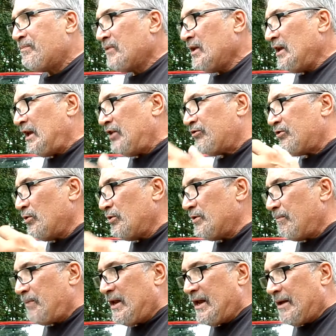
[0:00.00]
He's doing
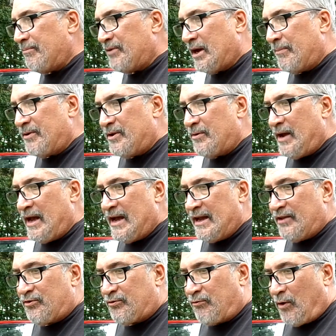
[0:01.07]
BMW
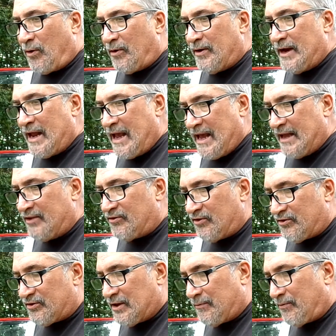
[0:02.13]
heads, foreign heads,
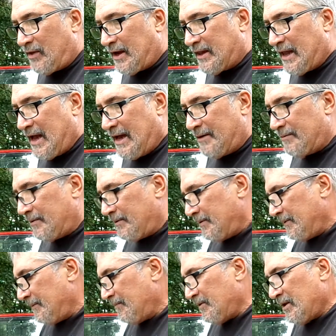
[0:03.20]
and stuff like that.
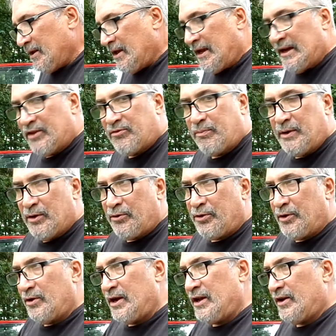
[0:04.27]
And it's beer
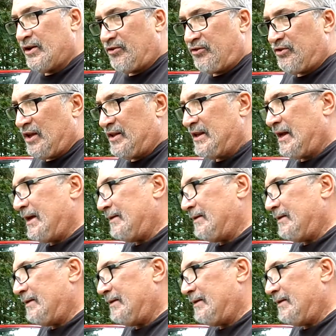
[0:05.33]
30 on a Sunday.